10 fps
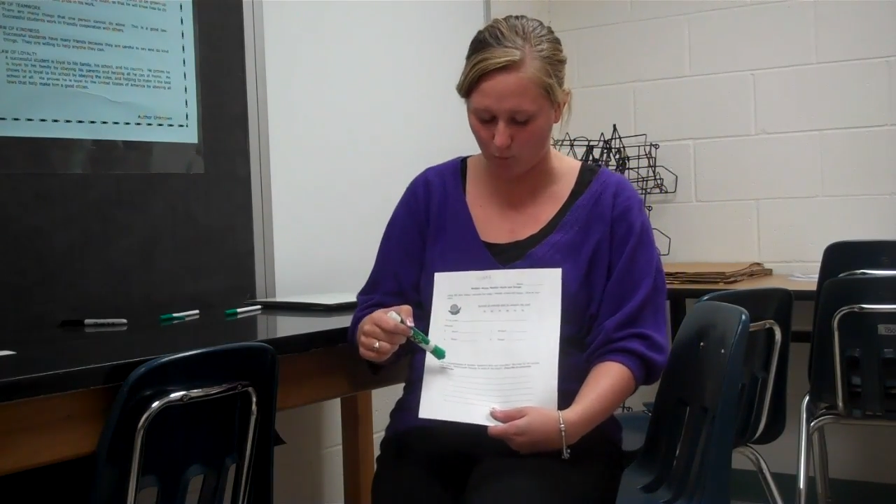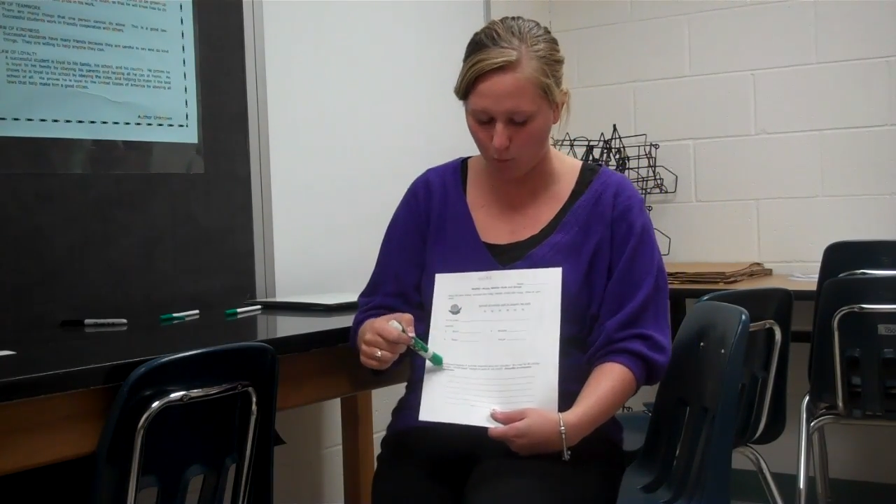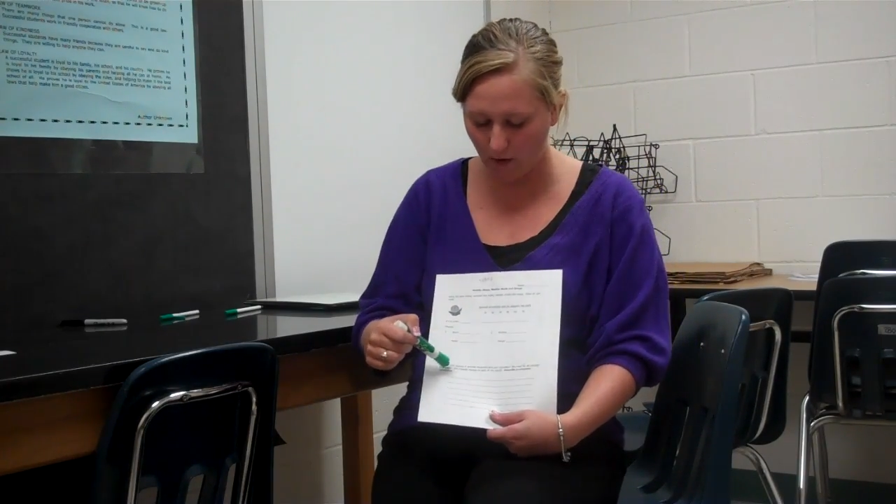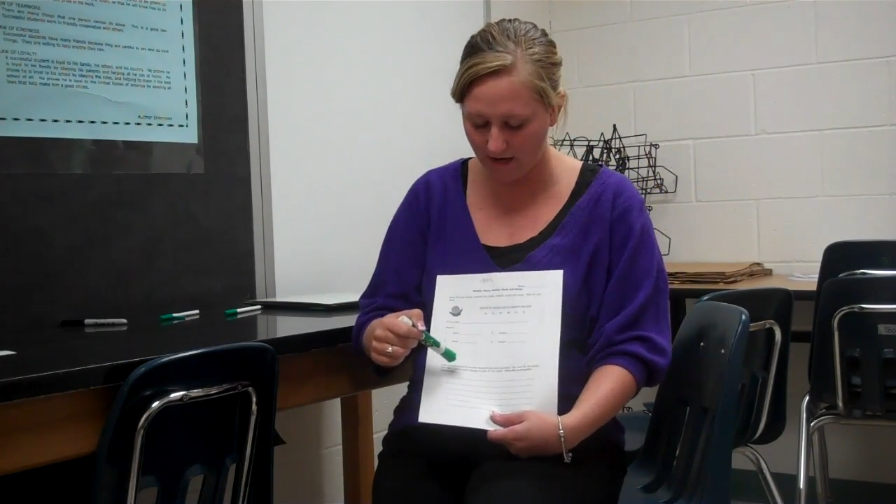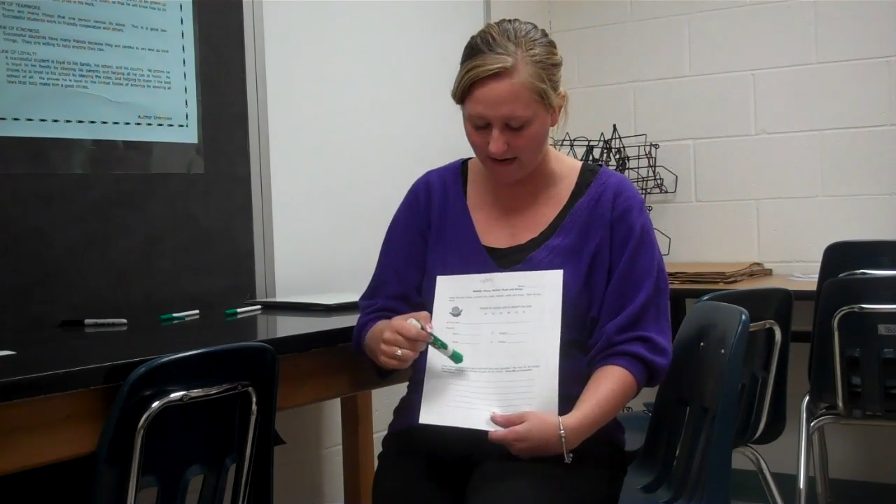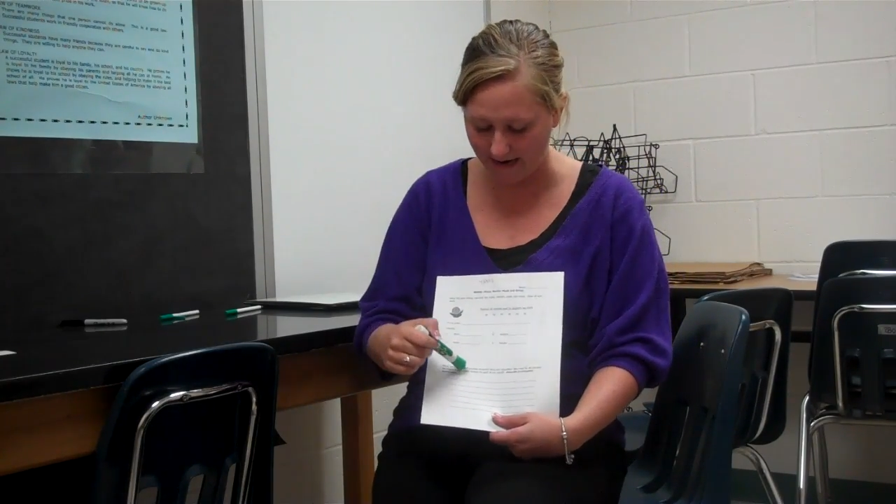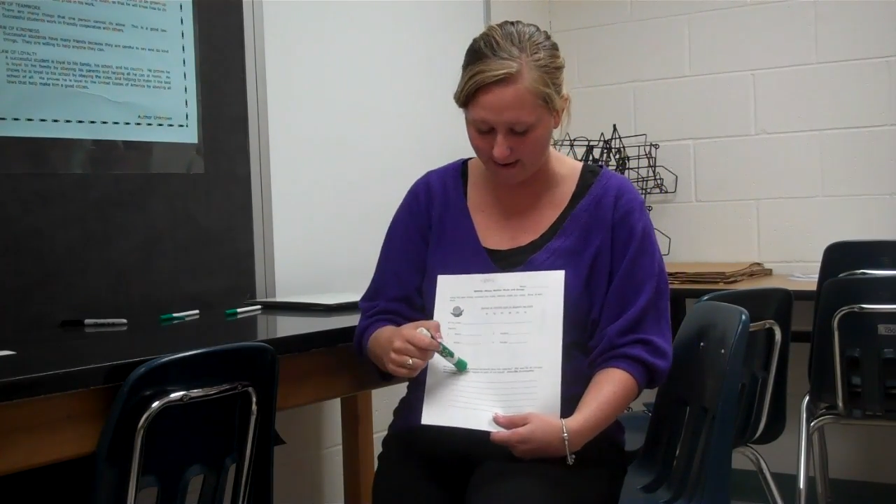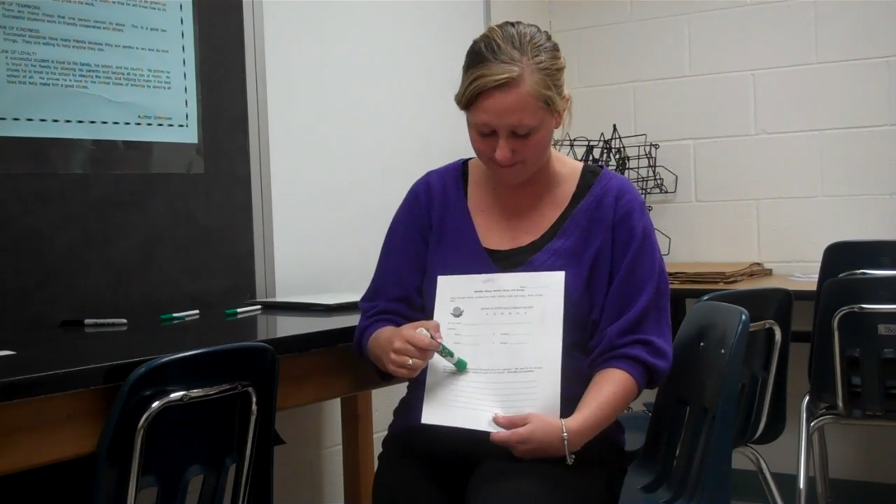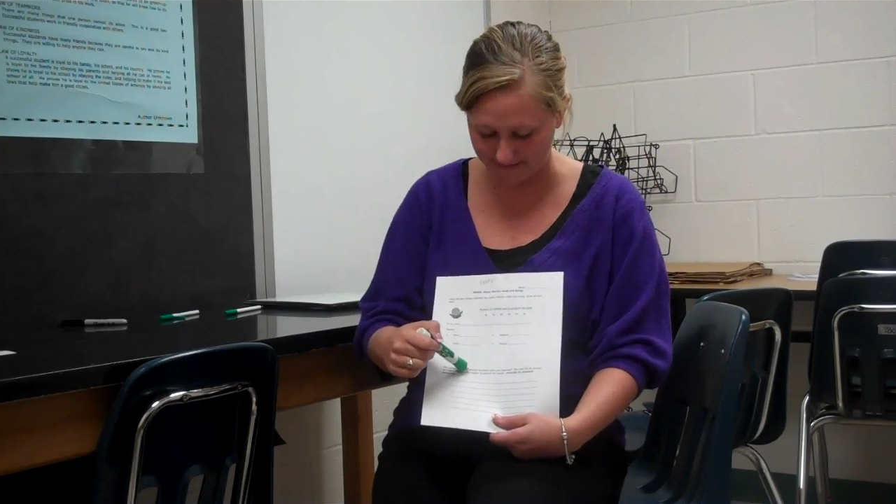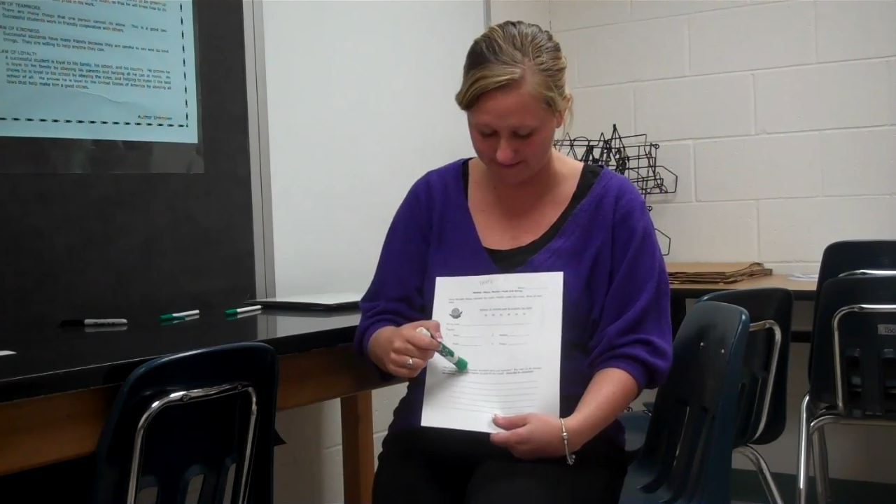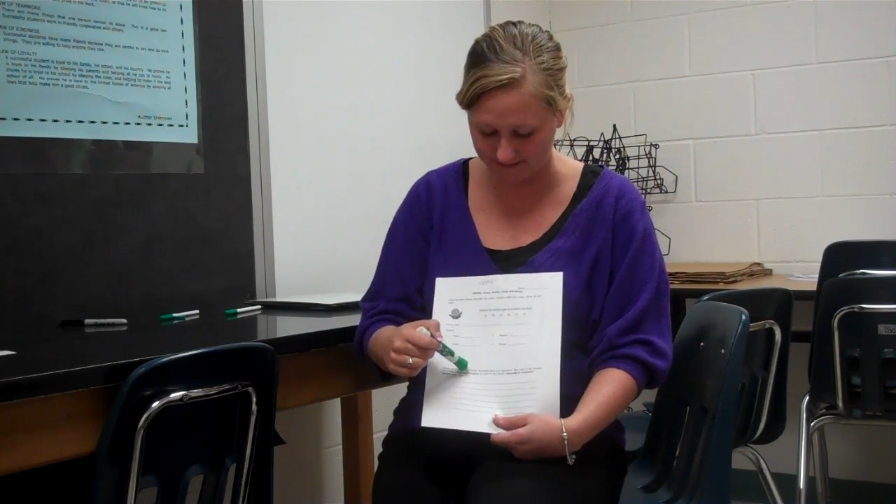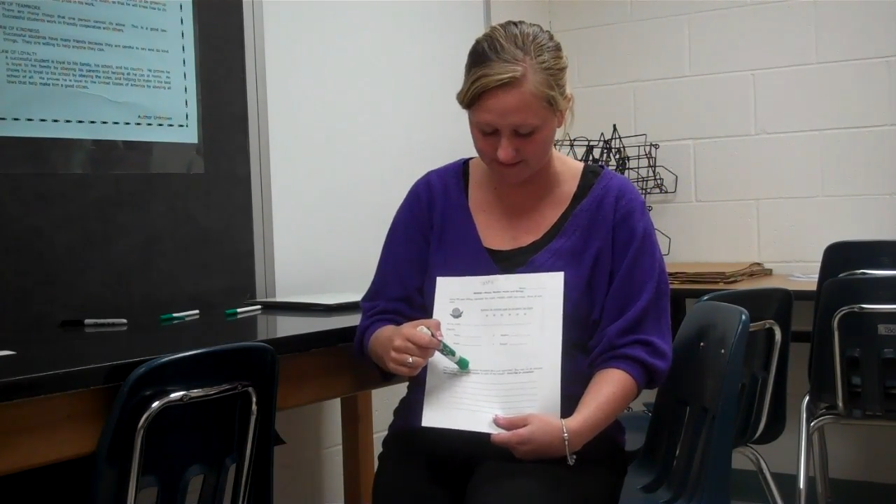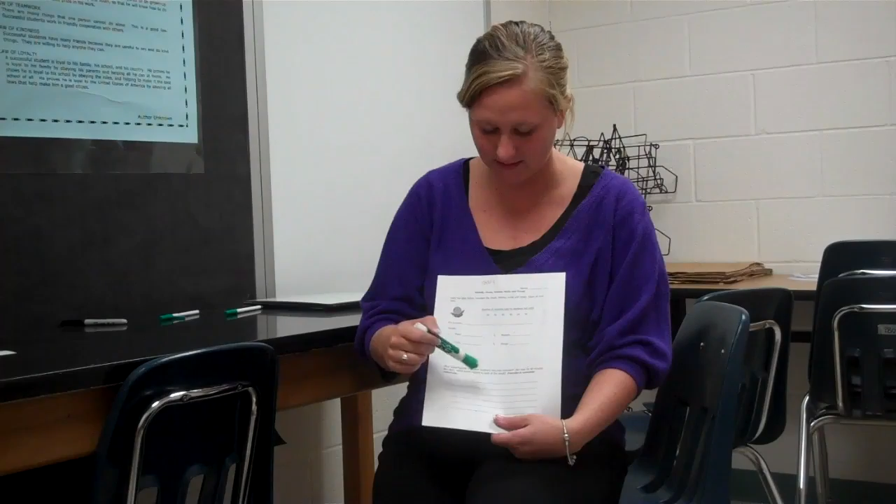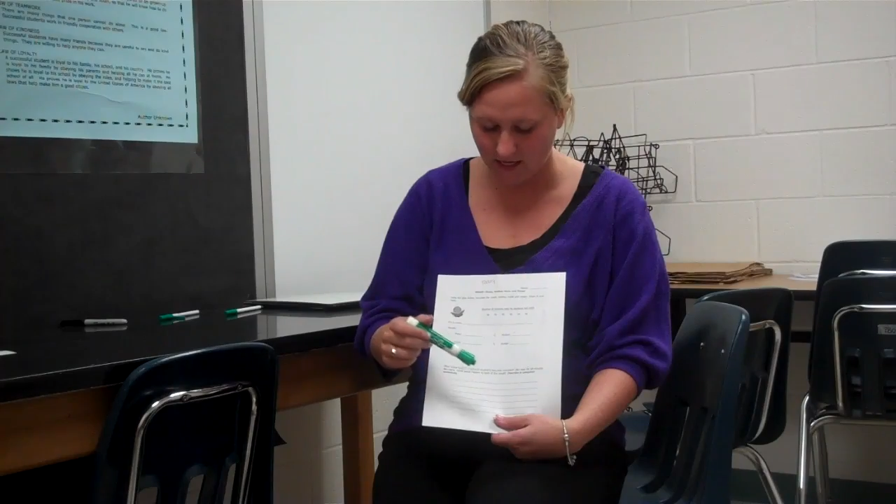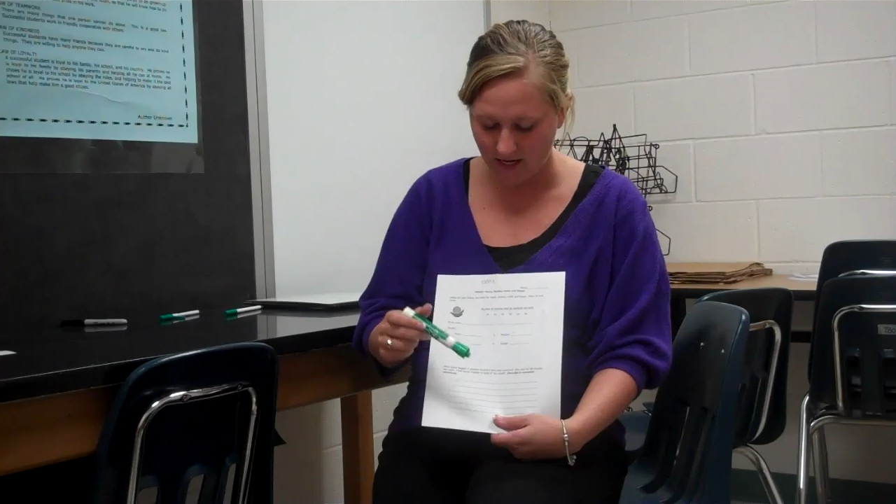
what happens